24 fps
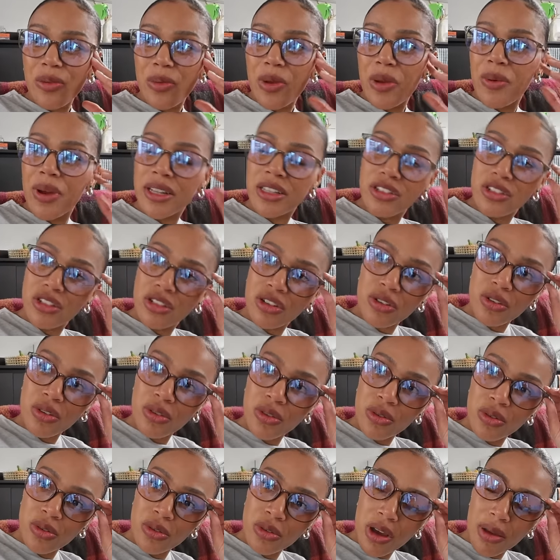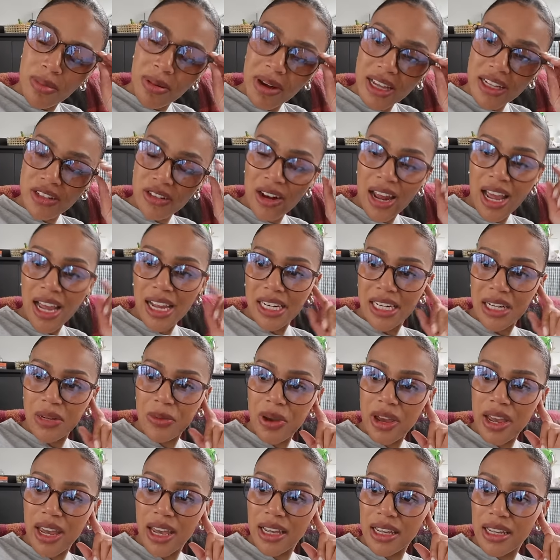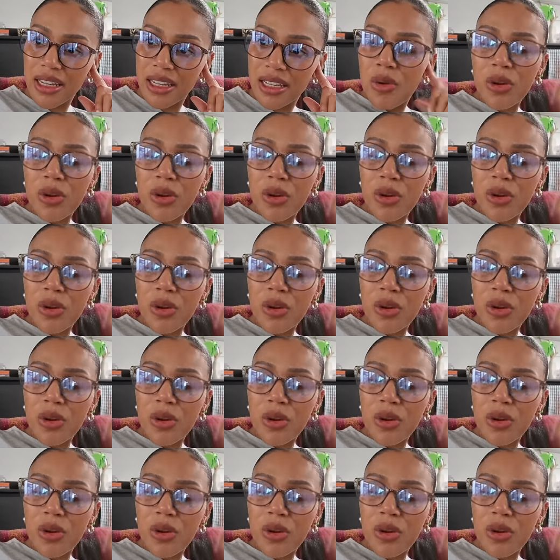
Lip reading: We went to a place on Hackney Wick.